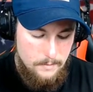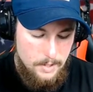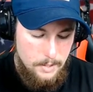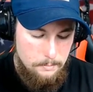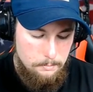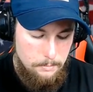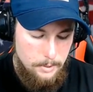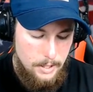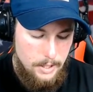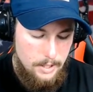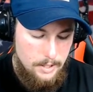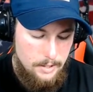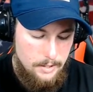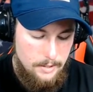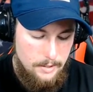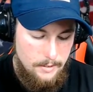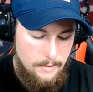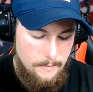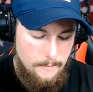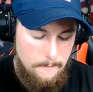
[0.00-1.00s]
But
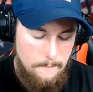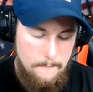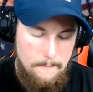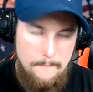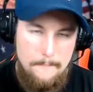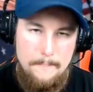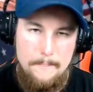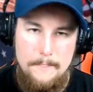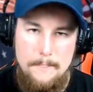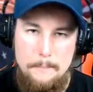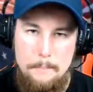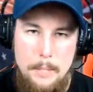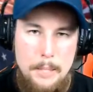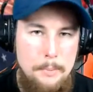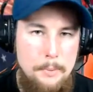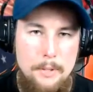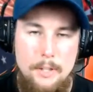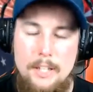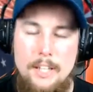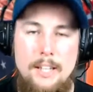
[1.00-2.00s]

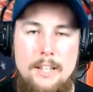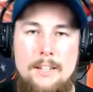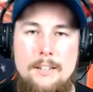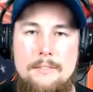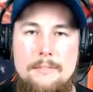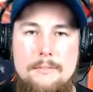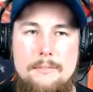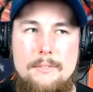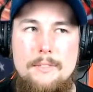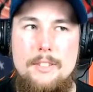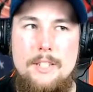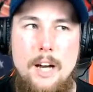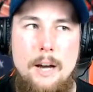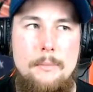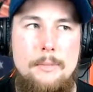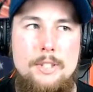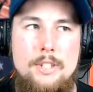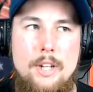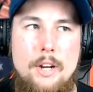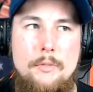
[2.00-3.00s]
people get
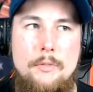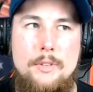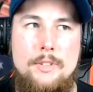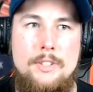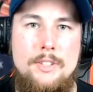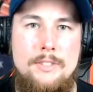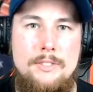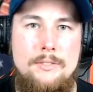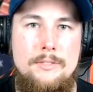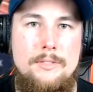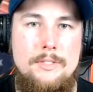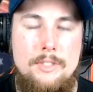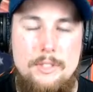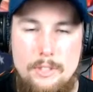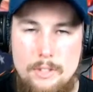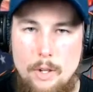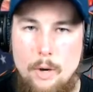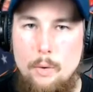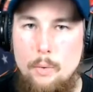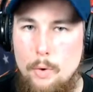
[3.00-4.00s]
Thomas Jefferson
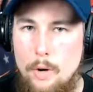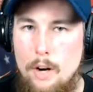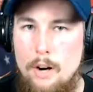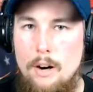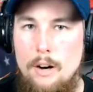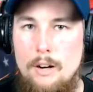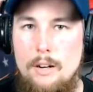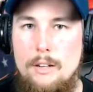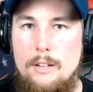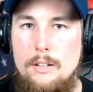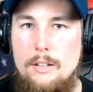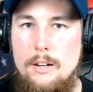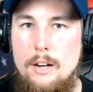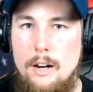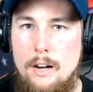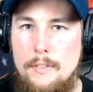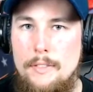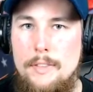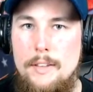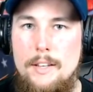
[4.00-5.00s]
so wrong
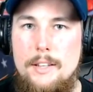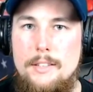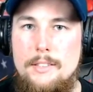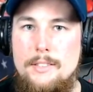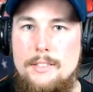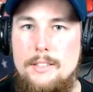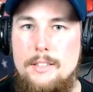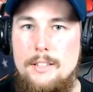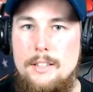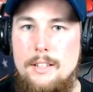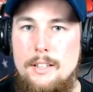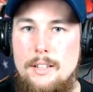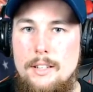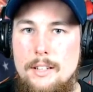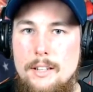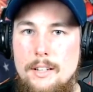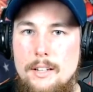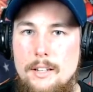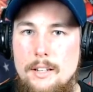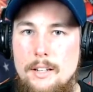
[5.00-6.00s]
on this
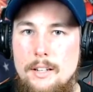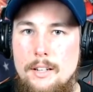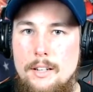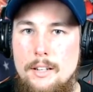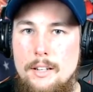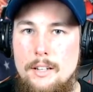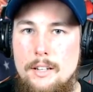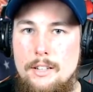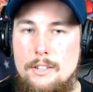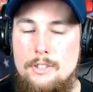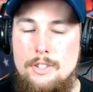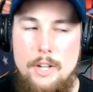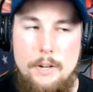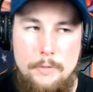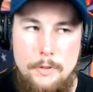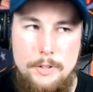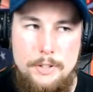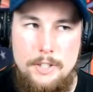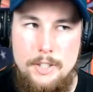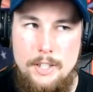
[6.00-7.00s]

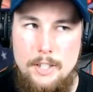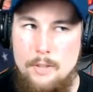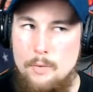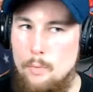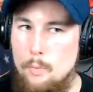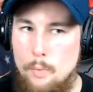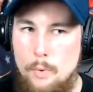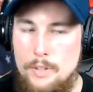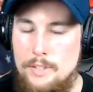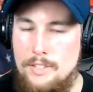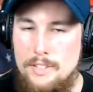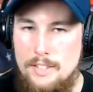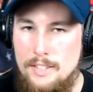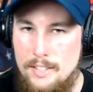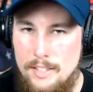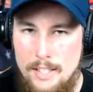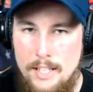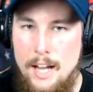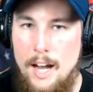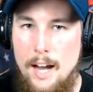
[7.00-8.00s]
Jefferson was
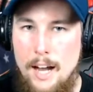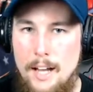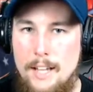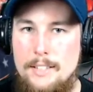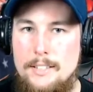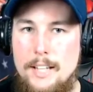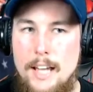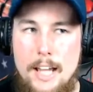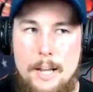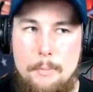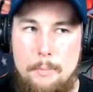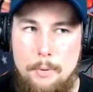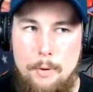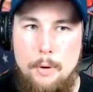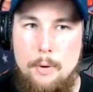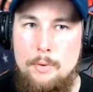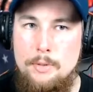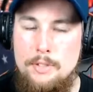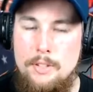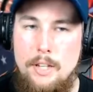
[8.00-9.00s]
not a
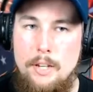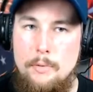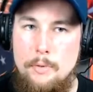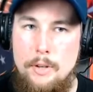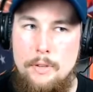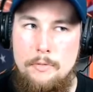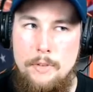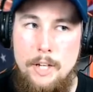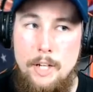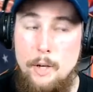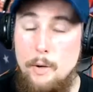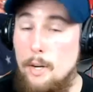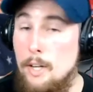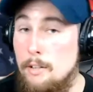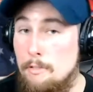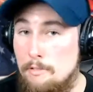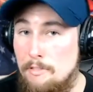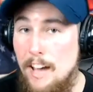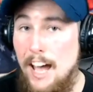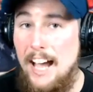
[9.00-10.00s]
pro slavery figure.
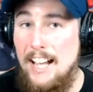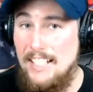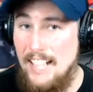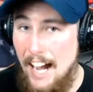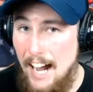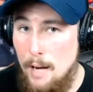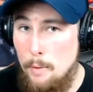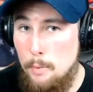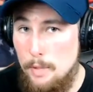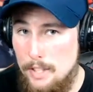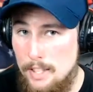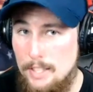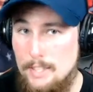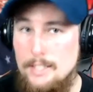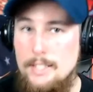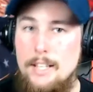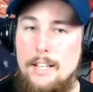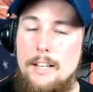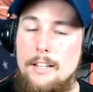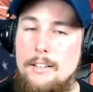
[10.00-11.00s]
In fact, I would
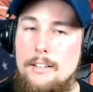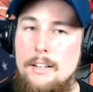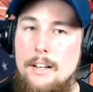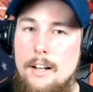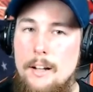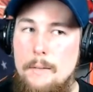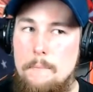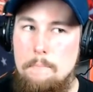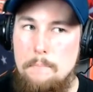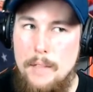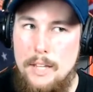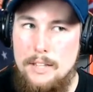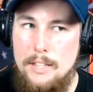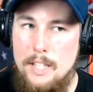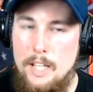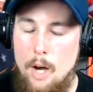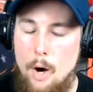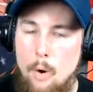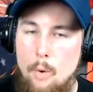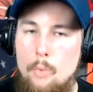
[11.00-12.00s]
contend that
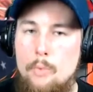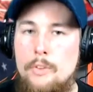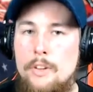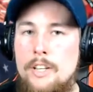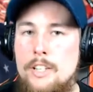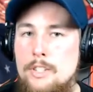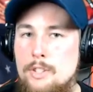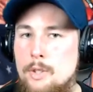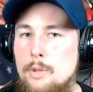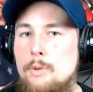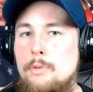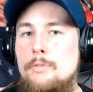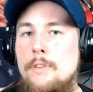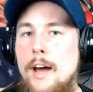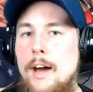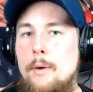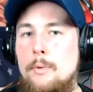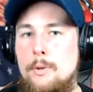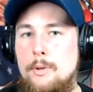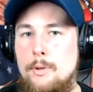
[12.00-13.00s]
the only two
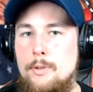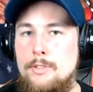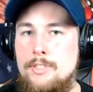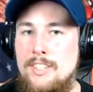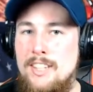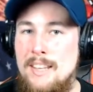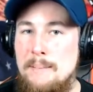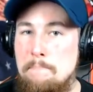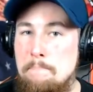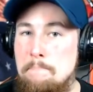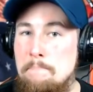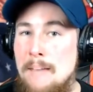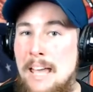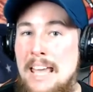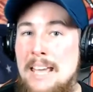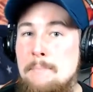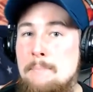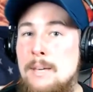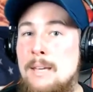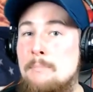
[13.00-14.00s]
founders that
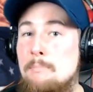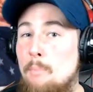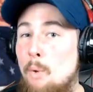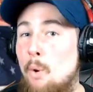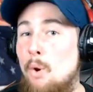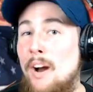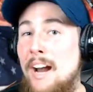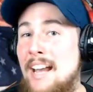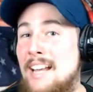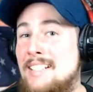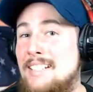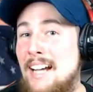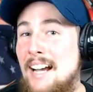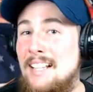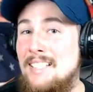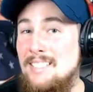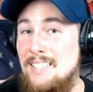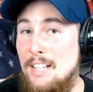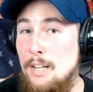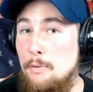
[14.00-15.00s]
may be more anti
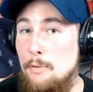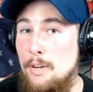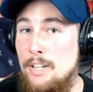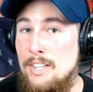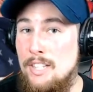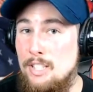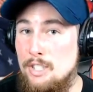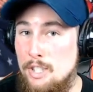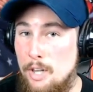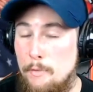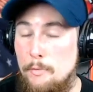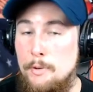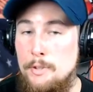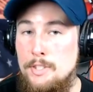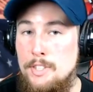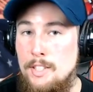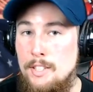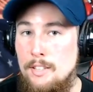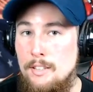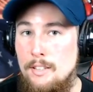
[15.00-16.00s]
slavery than
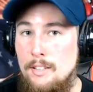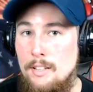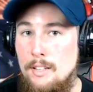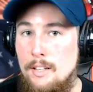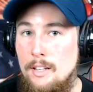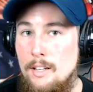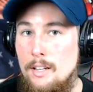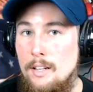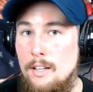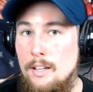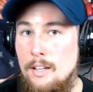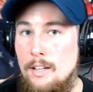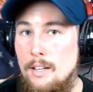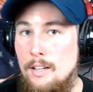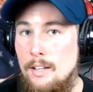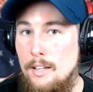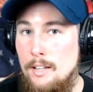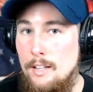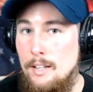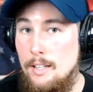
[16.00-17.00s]
Jefferson
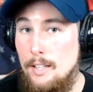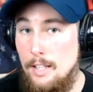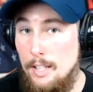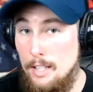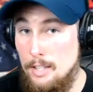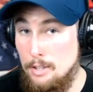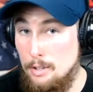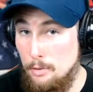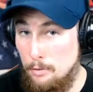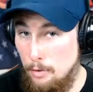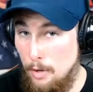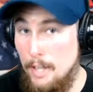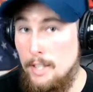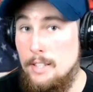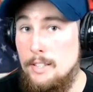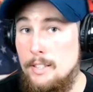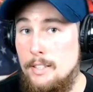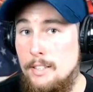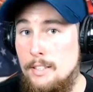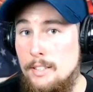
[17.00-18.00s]
is
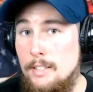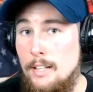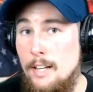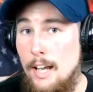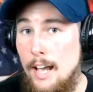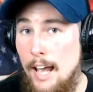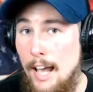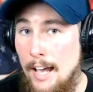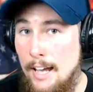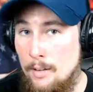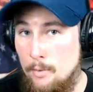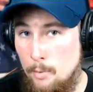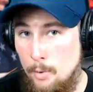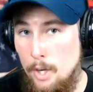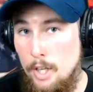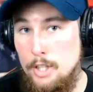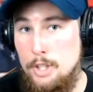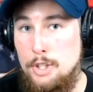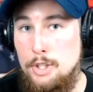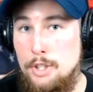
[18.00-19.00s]
Franklin and
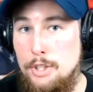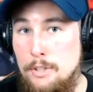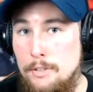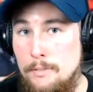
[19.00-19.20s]
Rush.